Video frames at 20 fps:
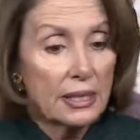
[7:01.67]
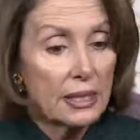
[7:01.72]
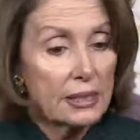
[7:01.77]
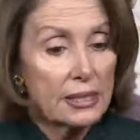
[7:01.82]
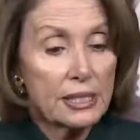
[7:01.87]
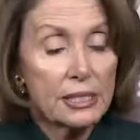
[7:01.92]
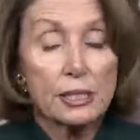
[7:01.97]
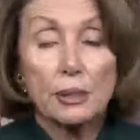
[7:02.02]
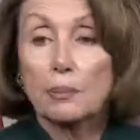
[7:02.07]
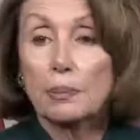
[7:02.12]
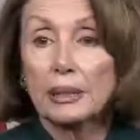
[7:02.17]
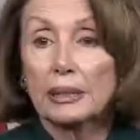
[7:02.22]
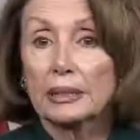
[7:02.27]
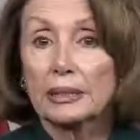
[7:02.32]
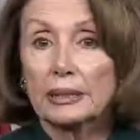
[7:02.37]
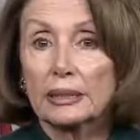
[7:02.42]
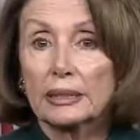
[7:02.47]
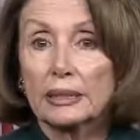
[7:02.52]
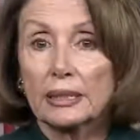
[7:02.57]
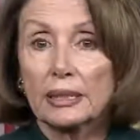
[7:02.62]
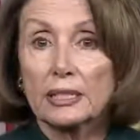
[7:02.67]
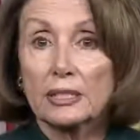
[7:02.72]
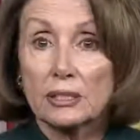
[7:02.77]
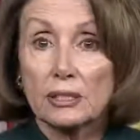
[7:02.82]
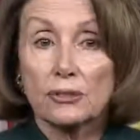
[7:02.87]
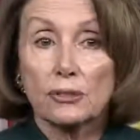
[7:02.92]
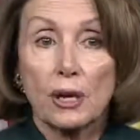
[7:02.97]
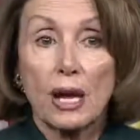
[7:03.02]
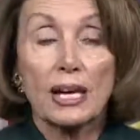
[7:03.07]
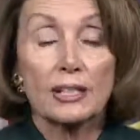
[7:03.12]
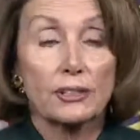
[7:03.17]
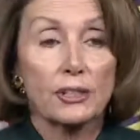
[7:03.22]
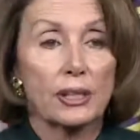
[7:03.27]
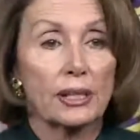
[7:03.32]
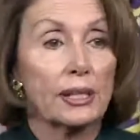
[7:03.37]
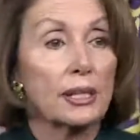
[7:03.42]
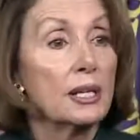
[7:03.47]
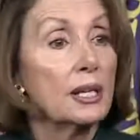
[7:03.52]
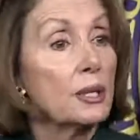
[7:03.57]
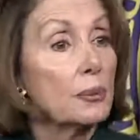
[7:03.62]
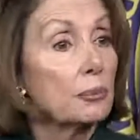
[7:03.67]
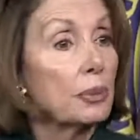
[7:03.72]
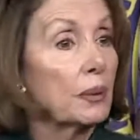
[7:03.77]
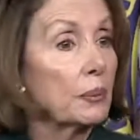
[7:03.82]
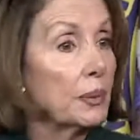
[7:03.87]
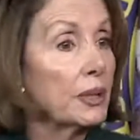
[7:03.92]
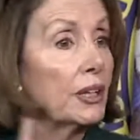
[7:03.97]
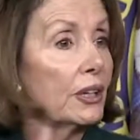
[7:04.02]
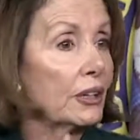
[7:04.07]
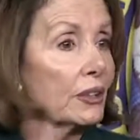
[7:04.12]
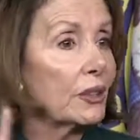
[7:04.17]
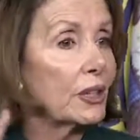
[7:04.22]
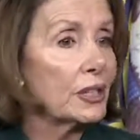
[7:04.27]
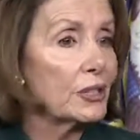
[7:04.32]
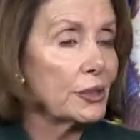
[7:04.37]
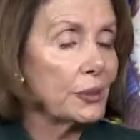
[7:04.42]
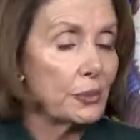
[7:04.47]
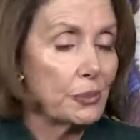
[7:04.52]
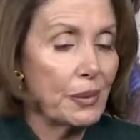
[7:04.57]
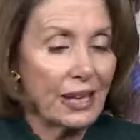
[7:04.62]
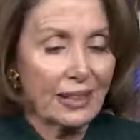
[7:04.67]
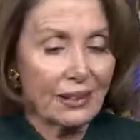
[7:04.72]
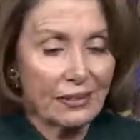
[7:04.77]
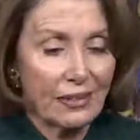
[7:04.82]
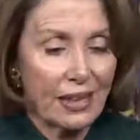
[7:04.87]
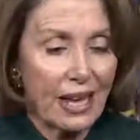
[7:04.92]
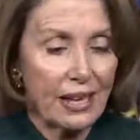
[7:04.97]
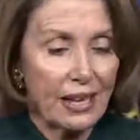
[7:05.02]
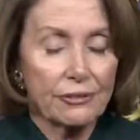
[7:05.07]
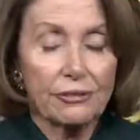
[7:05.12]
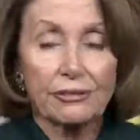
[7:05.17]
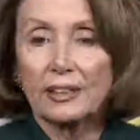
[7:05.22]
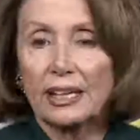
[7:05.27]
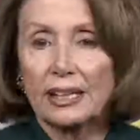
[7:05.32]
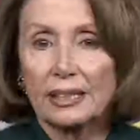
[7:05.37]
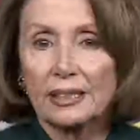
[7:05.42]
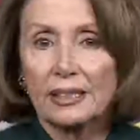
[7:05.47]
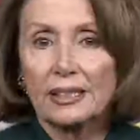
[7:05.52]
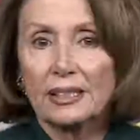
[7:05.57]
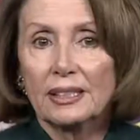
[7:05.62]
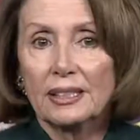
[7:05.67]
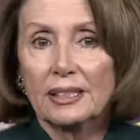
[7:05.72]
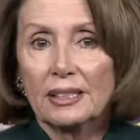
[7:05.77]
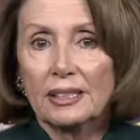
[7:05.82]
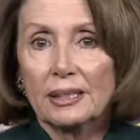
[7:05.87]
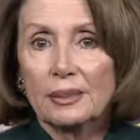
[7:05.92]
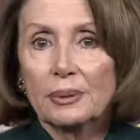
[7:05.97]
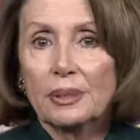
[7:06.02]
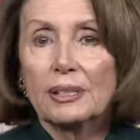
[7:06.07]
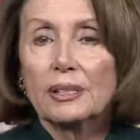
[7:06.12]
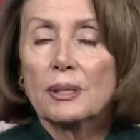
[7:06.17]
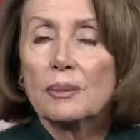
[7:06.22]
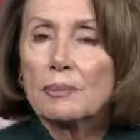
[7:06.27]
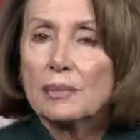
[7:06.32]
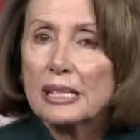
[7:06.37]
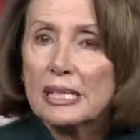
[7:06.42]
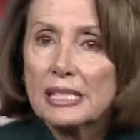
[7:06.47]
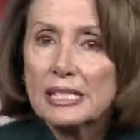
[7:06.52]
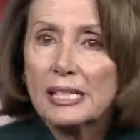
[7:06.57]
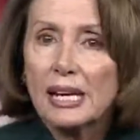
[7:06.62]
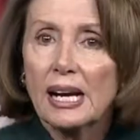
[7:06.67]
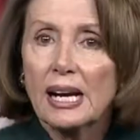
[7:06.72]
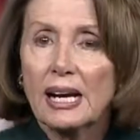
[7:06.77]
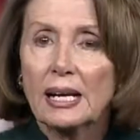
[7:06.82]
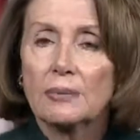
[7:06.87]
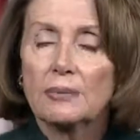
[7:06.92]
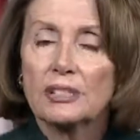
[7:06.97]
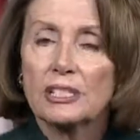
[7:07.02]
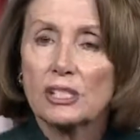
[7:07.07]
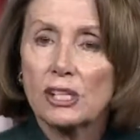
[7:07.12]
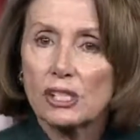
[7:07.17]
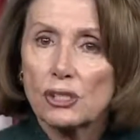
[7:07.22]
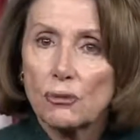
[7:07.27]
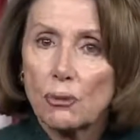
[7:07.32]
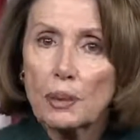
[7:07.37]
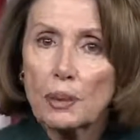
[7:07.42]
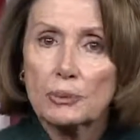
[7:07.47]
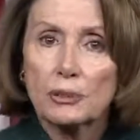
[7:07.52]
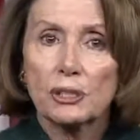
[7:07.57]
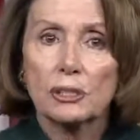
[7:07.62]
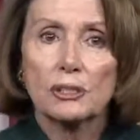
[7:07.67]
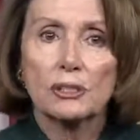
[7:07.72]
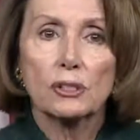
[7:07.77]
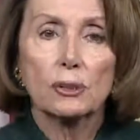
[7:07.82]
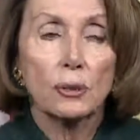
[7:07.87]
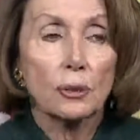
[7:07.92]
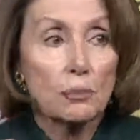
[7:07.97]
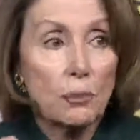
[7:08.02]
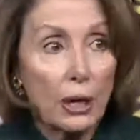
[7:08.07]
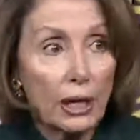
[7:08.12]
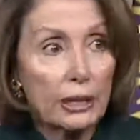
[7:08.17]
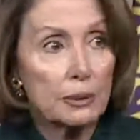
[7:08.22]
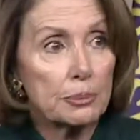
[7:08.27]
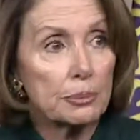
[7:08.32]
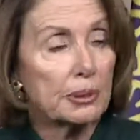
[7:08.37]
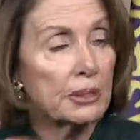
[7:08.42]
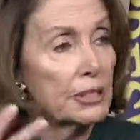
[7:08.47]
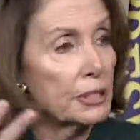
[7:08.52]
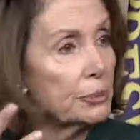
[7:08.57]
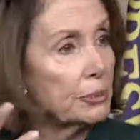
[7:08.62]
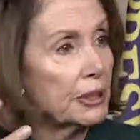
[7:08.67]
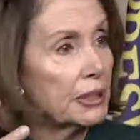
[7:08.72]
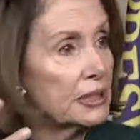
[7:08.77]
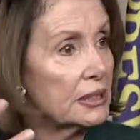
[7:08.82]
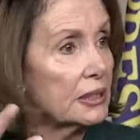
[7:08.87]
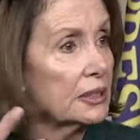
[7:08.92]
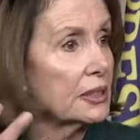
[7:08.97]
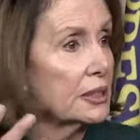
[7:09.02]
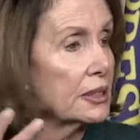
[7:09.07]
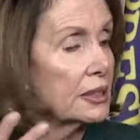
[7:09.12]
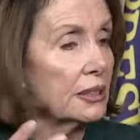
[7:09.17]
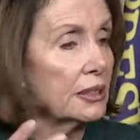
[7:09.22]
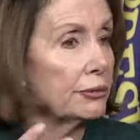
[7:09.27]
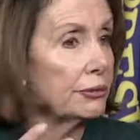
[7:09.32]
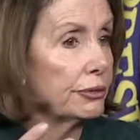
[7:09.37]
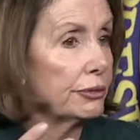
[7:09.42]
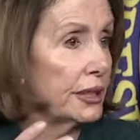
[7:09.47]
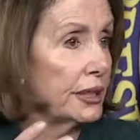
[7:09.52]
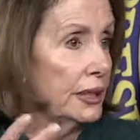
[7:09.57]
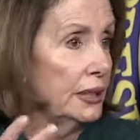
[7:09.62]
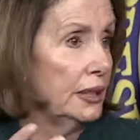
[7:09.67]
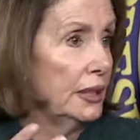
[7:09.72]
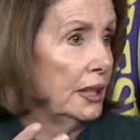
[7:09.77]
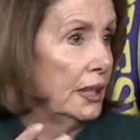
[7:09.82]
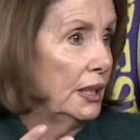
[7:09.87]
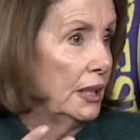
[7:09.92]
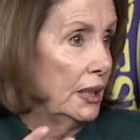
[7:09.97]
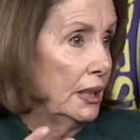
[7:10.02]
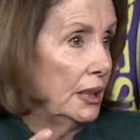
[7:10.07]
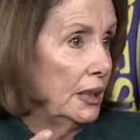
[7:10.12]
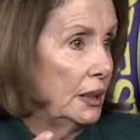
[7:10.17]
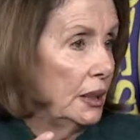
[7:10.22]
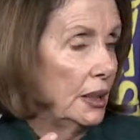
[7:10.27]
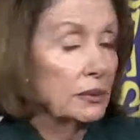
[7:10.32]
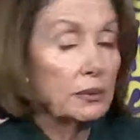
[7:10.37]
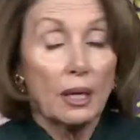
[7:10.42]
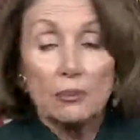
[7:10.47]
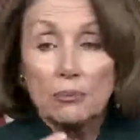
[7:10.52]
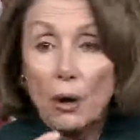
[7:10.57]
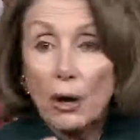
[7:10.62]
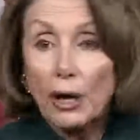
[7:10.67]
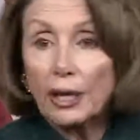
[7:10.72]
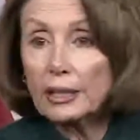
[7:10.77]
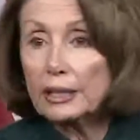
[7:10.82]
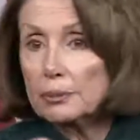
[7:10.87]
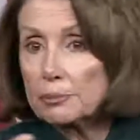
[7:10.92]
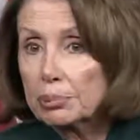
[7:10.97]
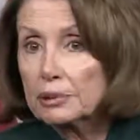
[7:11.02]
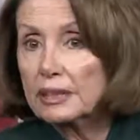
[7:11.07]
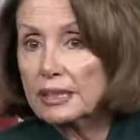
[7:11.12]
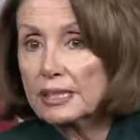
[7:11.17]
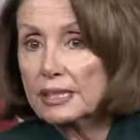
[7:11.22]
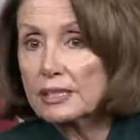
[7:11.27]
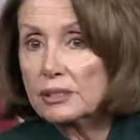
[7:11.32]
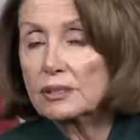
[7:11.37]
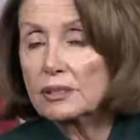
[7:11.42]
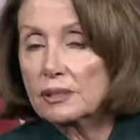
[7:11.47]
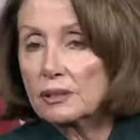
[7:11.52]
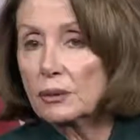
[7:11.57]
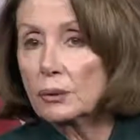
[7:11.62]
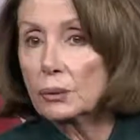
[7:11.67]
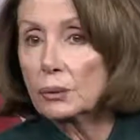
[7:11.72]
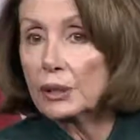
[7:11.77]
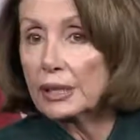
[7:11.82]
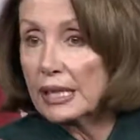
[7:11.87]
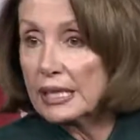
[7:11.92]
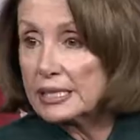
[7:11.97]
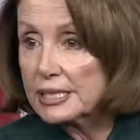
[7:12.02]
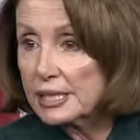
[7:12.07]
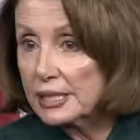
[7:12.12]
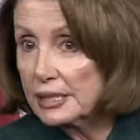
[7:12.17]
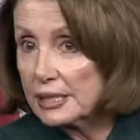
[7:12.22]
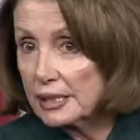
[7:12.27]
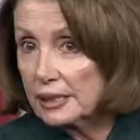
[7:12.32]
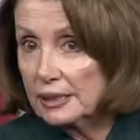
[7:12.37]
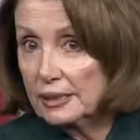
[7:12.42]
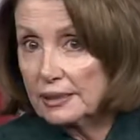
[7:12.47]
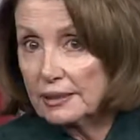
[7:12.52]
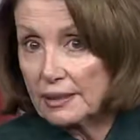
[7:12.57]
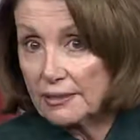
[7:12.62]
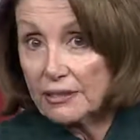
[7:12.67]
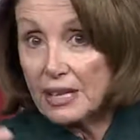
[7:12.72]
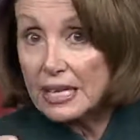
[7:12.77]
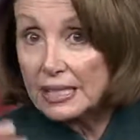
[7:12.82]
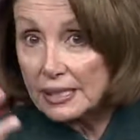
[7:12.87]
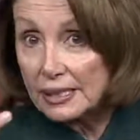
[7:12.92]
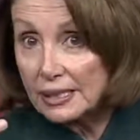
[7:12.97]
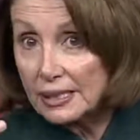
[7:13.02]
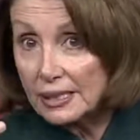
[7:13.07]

disability. It's a tragedy. But we are going to make that fight. But in the meantime, the disruption to the marketplace, because this is a free, a marketplace-oriented event,